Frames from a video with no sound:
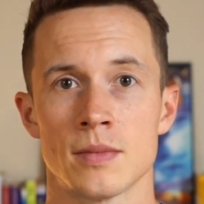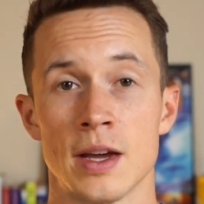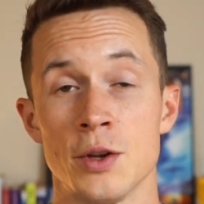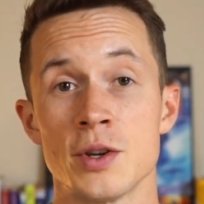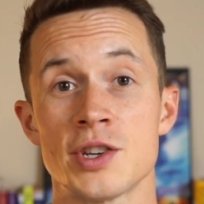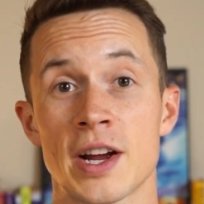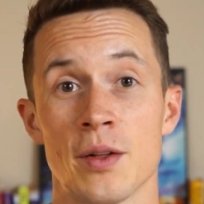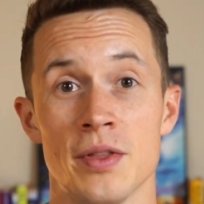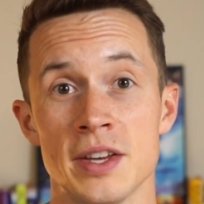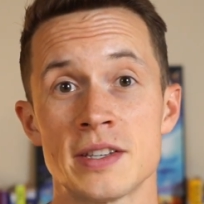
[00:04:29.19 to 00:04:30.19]
And you can check
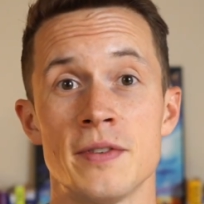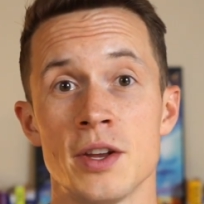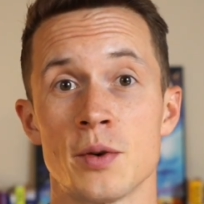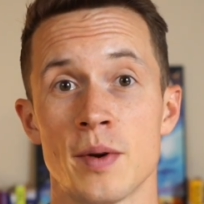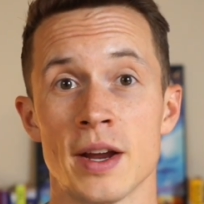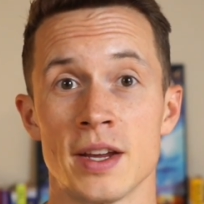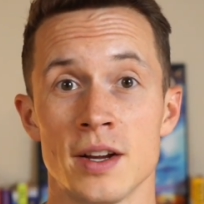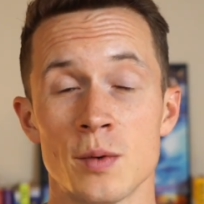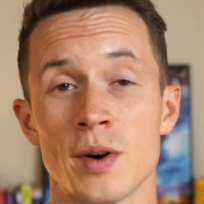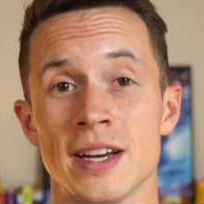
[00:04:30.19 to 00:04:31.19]
out this video right
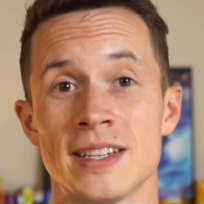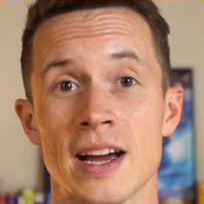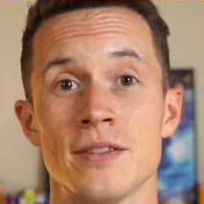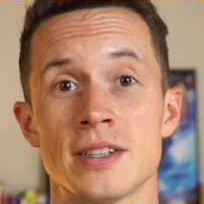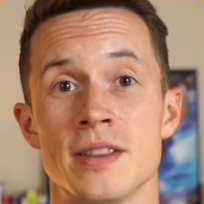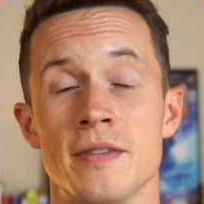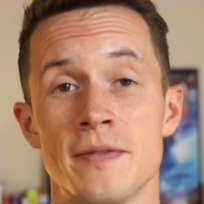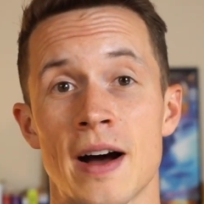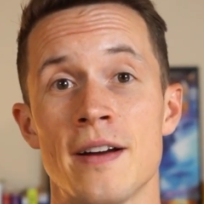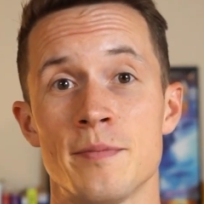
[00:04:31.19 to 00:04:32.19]
here where I dive into the
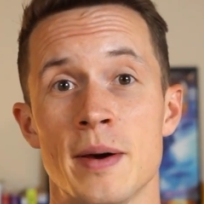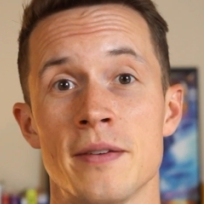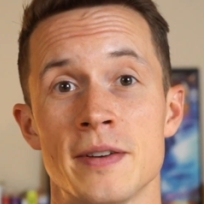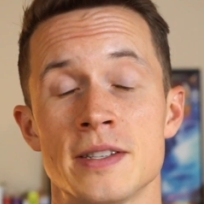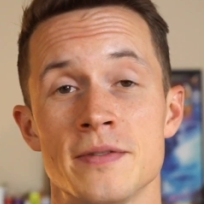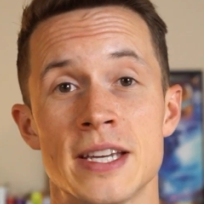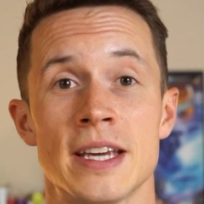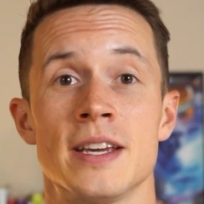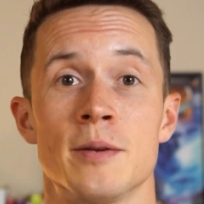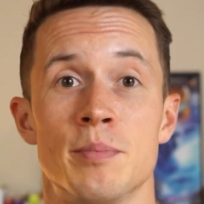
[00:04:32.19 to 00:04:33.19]
5 benefits of
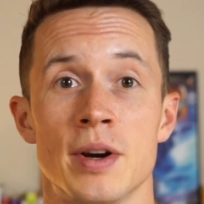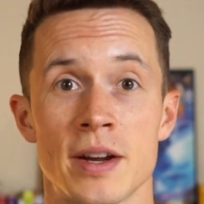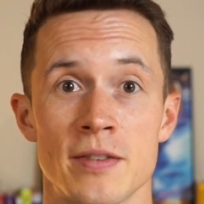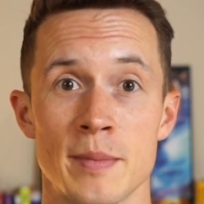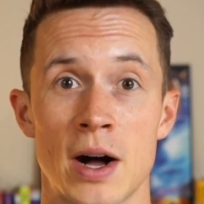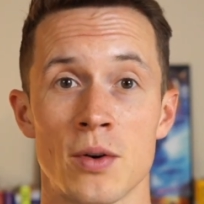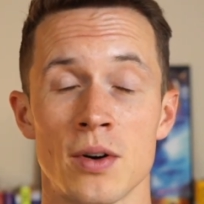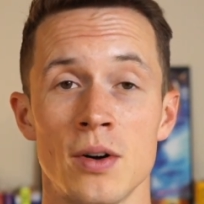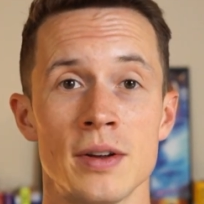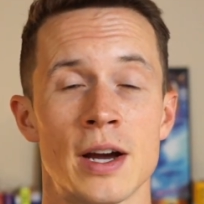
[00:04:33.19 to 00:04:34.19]
taking a break from
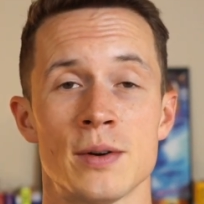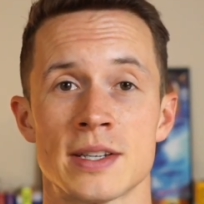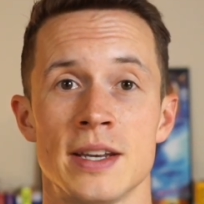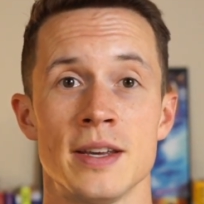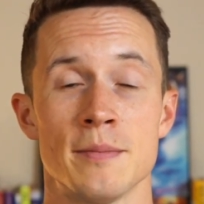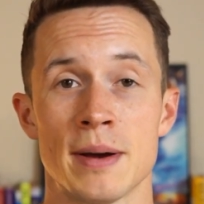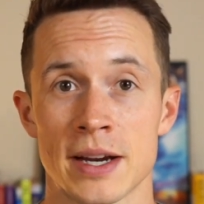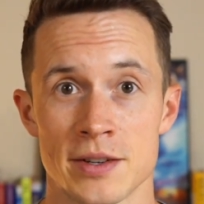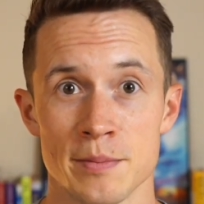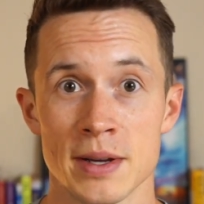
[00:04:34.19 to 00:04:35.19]
alcohol and how it's gonna
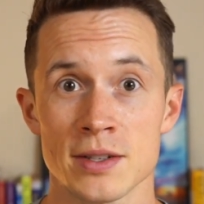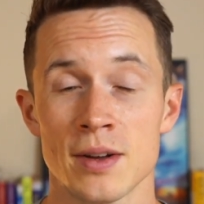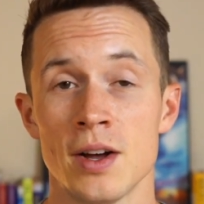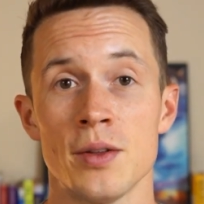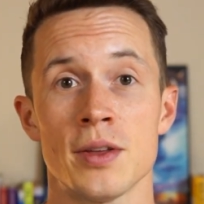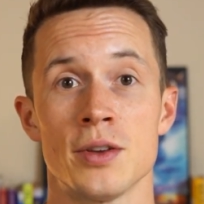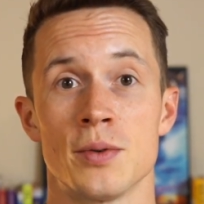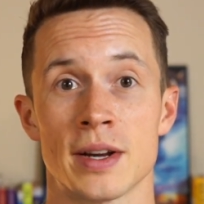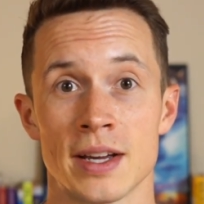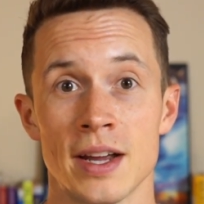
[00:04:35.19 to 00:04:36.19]
impact your mental health,
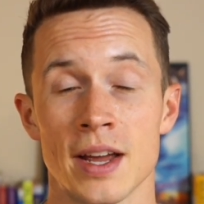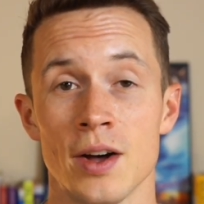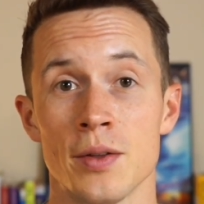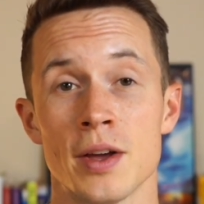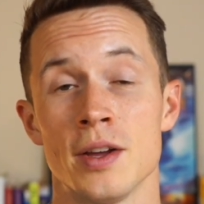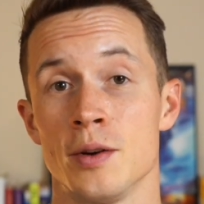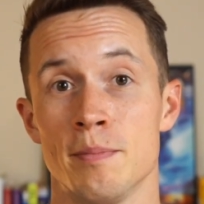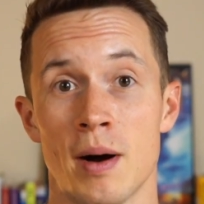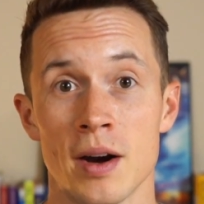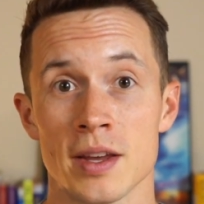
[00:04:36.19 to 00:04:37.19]
your gut health, your
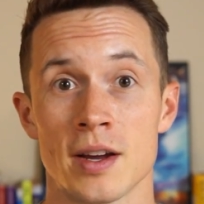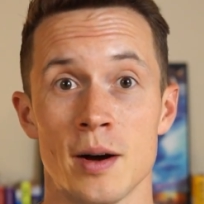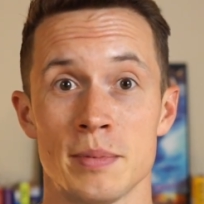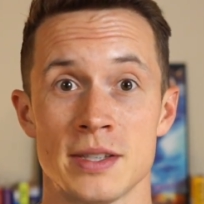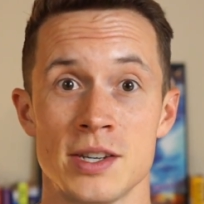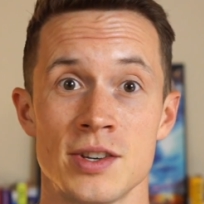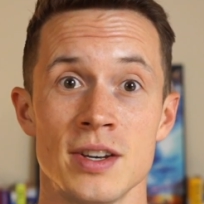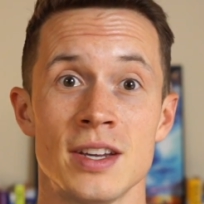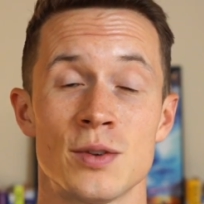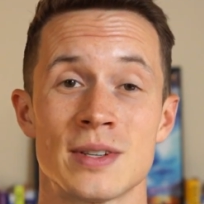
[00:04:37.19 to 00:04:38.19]
body
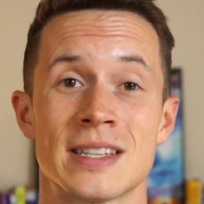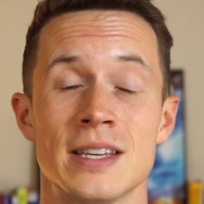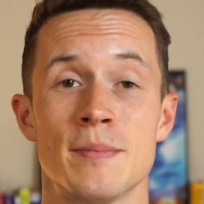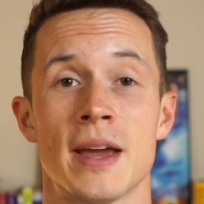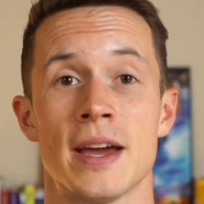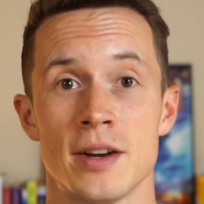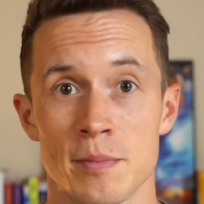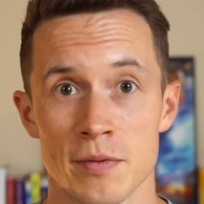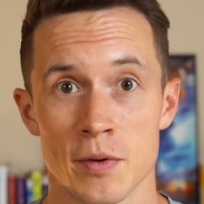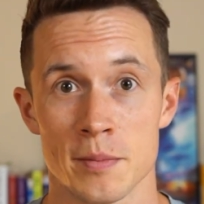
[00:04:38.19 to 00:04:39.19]
composition, your sleep, and your
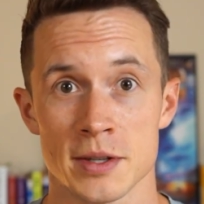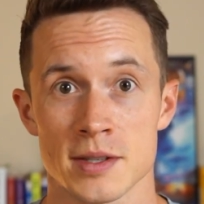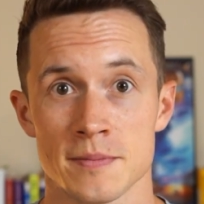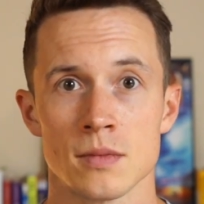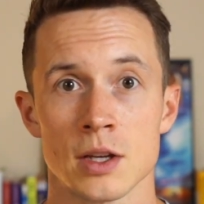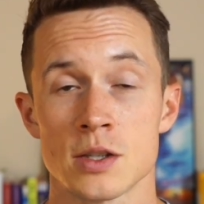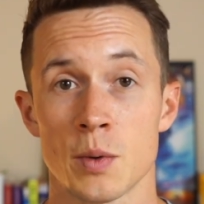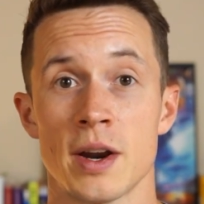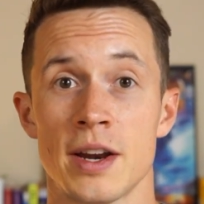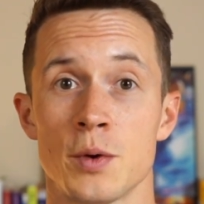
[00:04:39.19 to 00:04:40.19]
performance. So
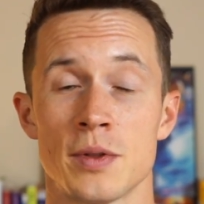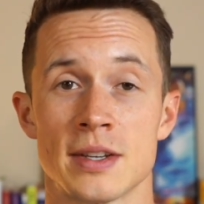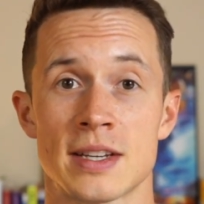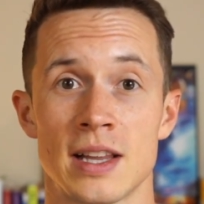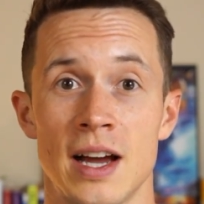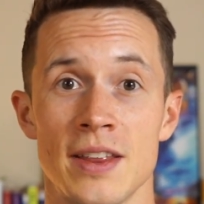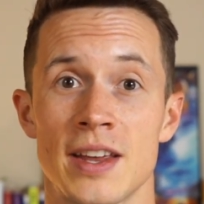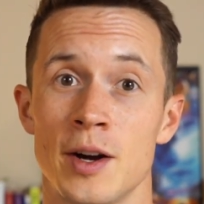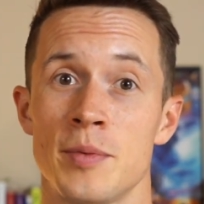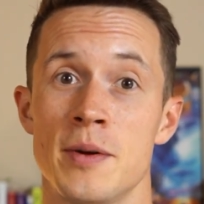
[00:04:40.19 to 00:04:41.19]
what did I do with this client
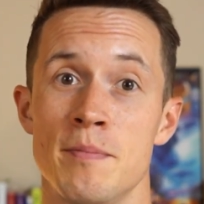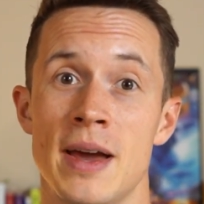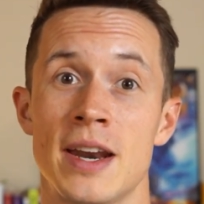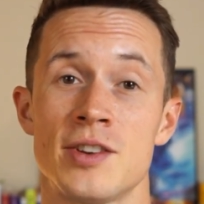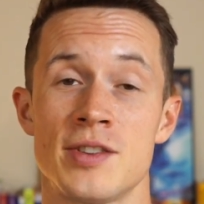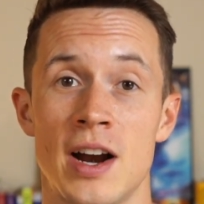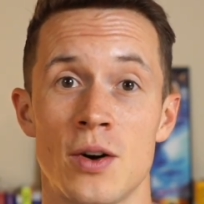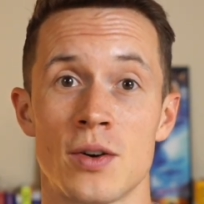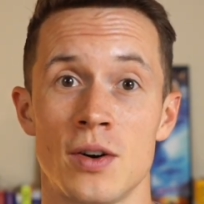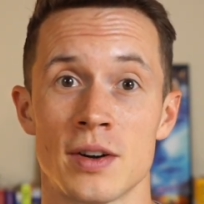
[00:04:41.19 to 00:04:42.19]
that helped them manage their
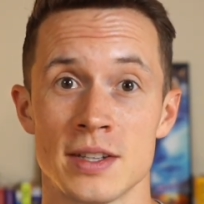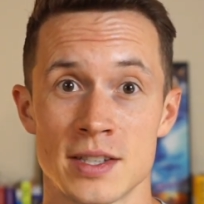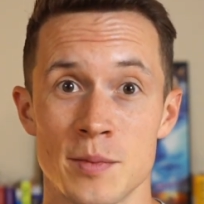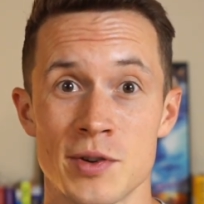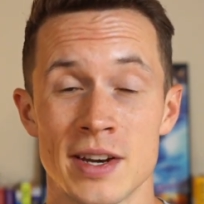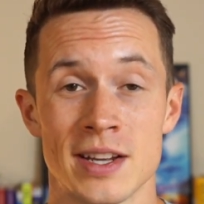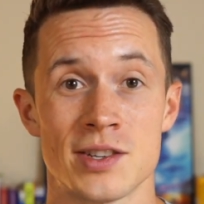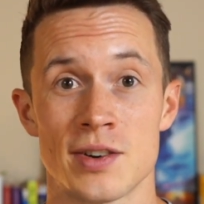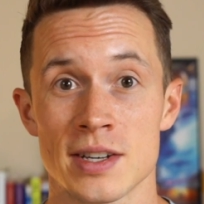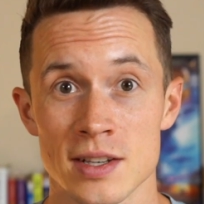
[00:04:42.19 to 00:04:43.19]
alcohol consumption and
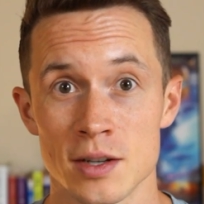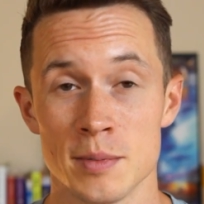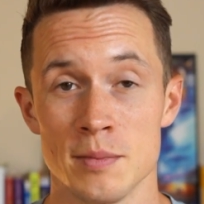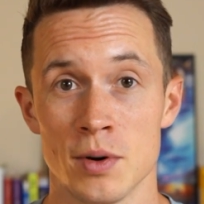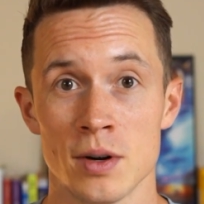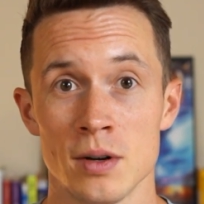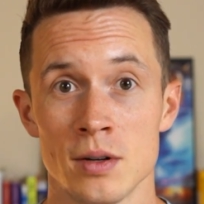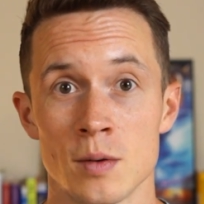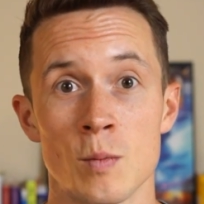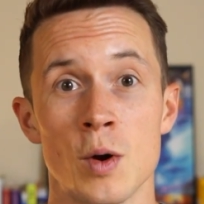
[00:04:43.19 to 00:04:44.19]
stress a little bit more?
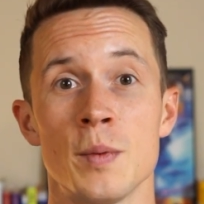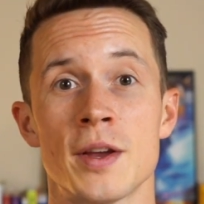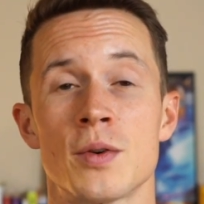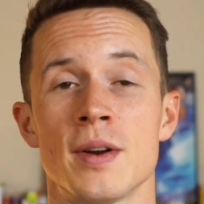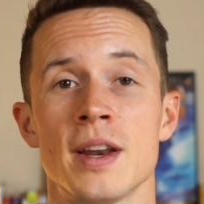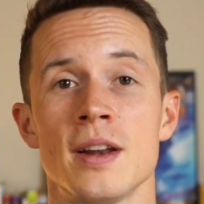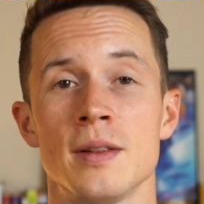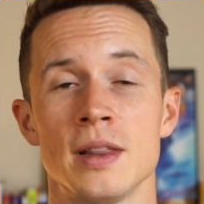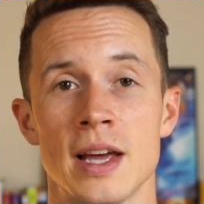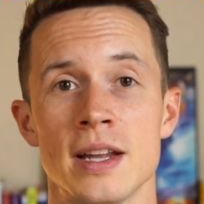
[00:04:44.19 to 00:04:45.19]
Well, we created a
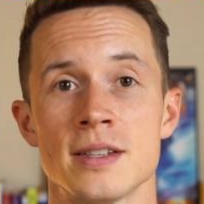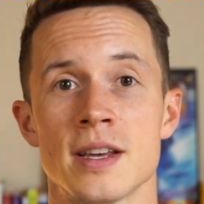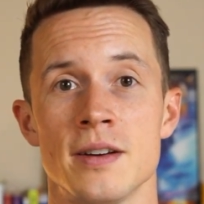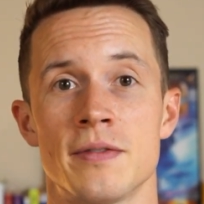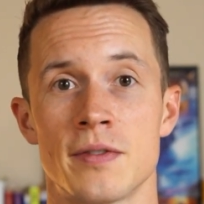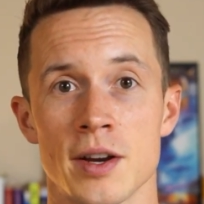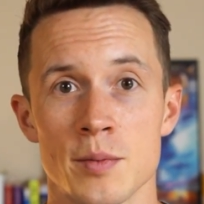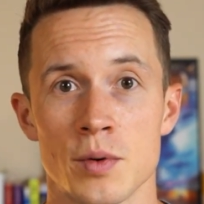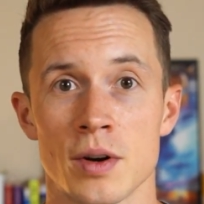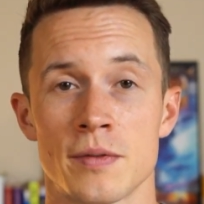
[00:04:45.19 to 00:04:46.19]
lens and a
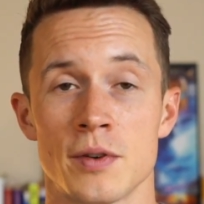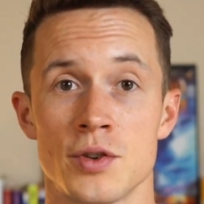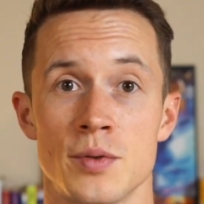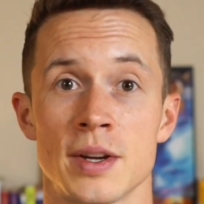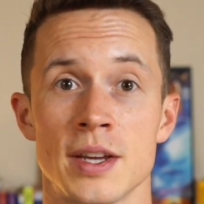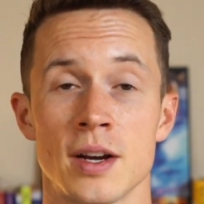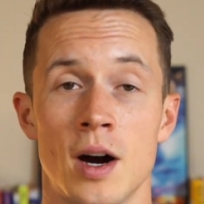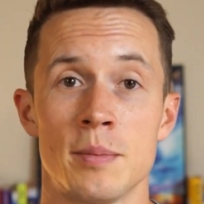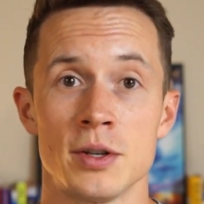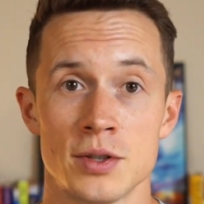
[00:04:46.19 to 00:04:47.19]
framework for drinking
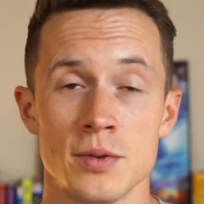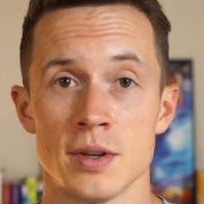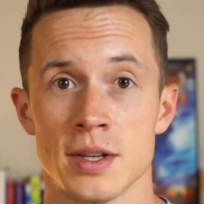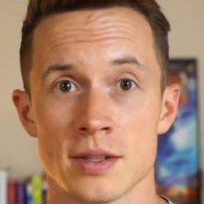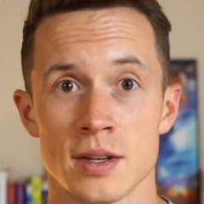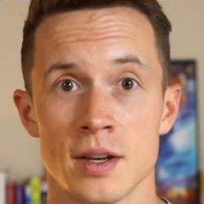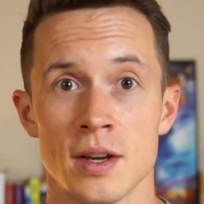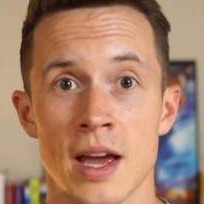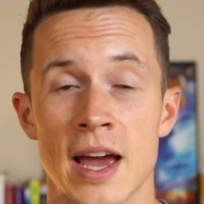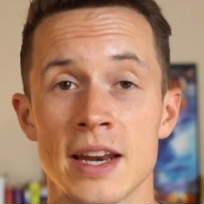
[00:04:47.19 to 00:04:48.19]
opportunities.
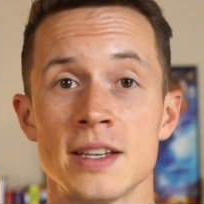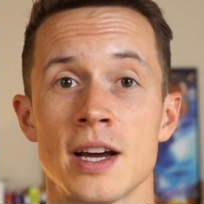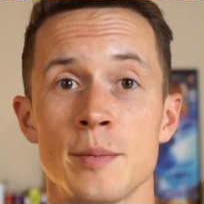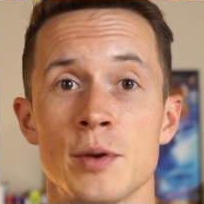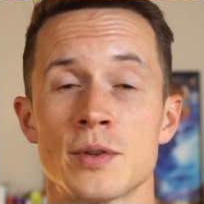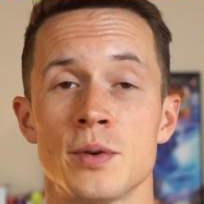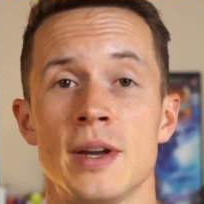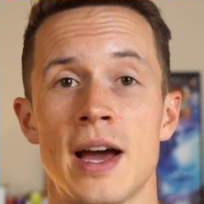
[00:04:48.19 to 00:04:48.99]
Anytime he was going to